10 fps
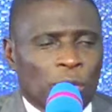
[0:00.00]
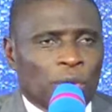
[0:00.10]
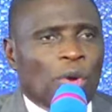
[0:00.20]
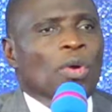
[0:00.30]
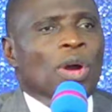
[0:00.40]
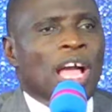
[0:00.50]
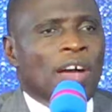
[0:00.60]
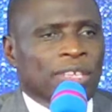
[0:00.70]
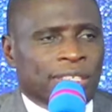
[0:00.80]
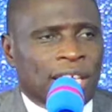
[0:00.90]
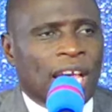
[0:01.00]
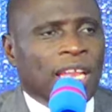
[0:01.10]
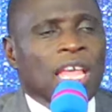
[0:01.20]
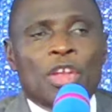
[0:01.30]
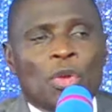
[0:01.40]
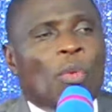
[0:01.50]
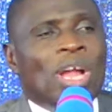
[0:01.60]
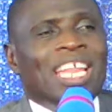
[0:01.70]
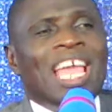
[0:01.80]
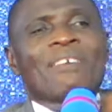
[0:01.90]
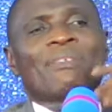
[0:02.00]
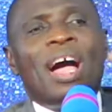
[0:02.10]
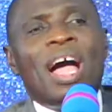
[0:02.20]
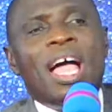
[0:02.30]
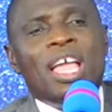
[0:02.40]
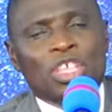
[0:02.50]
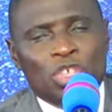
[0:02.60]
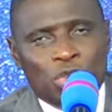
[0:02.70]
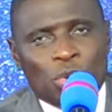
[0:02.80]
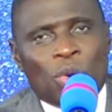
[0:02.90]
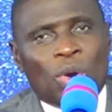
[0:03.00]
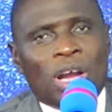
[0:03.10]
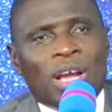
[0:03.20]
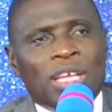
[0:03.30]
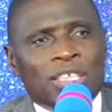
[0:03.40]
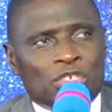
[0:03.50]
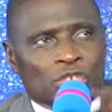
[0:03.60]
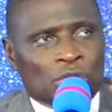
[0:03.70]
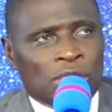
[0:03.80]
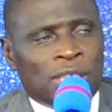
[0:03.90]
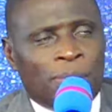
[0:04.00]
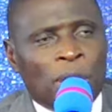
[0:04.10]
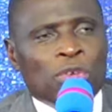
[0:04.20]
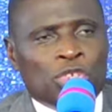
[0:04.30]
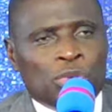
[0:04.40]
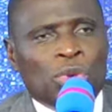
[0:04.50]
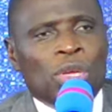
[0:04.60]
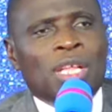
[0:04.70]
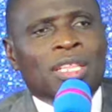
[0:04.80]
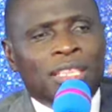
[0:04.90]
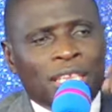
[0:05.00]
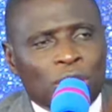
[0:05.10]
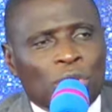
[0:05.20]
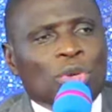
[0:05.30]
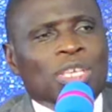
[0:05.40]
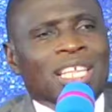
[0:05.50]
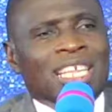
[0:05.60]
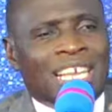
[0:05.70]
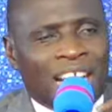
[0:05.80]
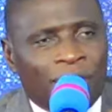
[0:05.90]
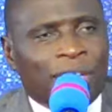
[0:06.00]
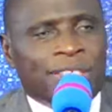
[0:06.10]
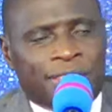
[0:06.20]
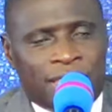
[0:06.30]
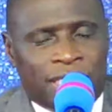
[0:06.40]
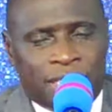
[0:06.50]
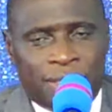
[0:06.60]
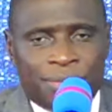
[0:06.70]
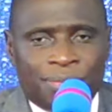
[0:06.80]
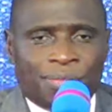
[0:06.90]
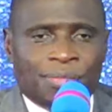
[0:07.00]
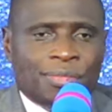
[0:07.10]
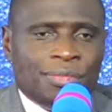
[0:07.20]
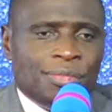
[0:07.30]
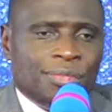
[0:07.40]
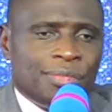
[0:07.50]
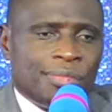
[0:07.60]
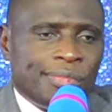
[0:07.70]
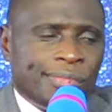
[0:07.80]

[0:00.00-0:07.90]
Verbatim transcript: with oh i have a son no whatever you is is about you the lord covers it you may not mention